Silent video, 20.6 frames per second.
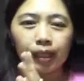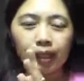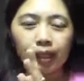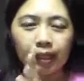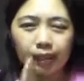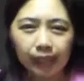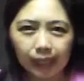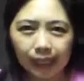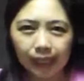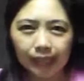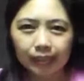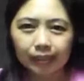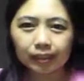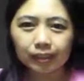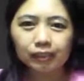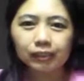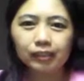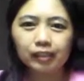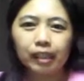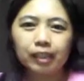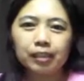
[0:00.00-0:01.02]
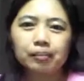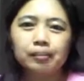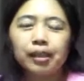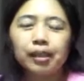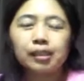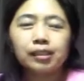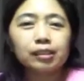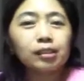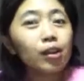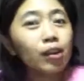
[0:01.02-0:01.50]
declarative
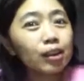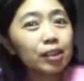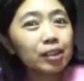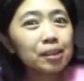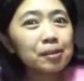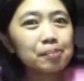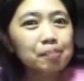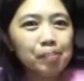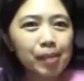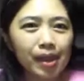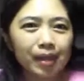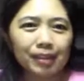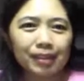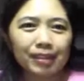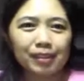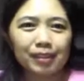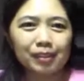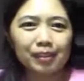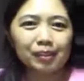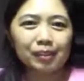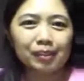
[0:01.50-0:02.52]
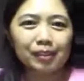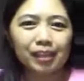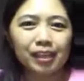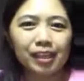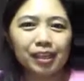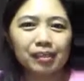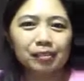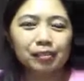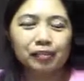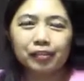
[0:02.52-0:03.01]
statements or imperatives.
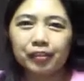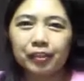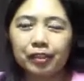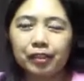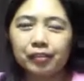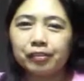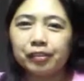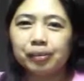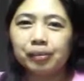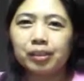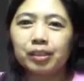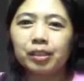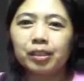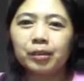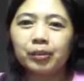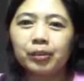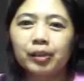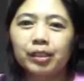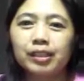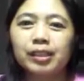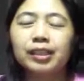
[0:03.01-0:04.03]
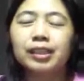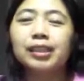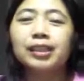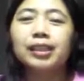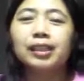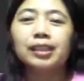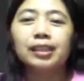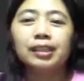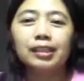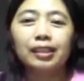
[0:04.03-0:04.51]
Okay, very familiar with the
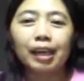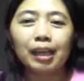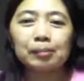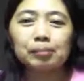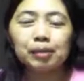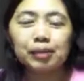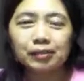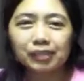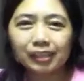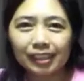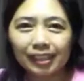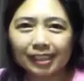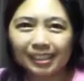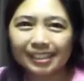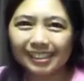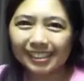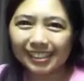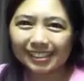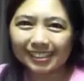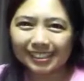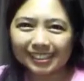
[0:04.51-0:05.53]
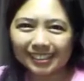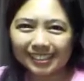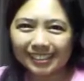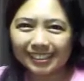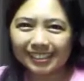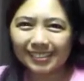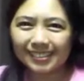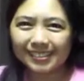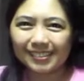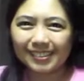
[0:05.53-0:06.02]
types of
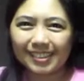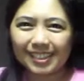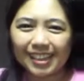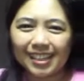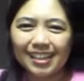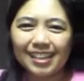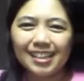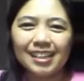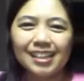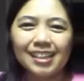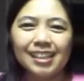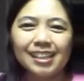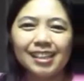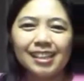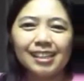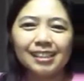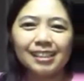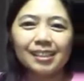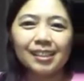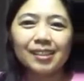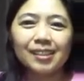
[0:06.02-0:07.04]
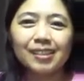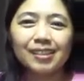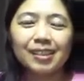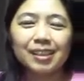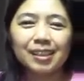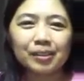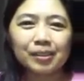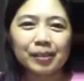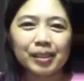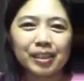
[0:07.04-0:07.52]
sentences. Okay, so
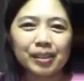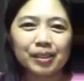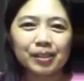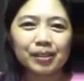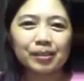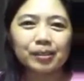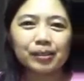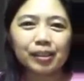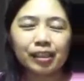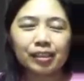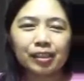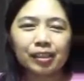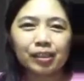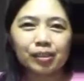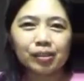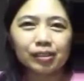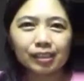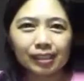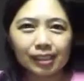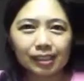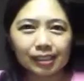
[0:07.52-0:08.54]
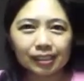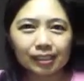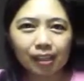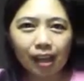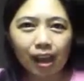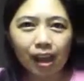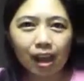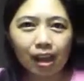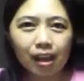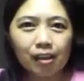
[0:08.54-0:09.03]
here we go. Okay, the uses
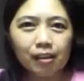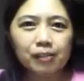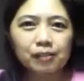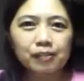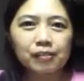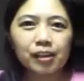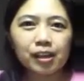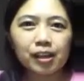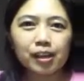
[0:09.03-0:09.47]
of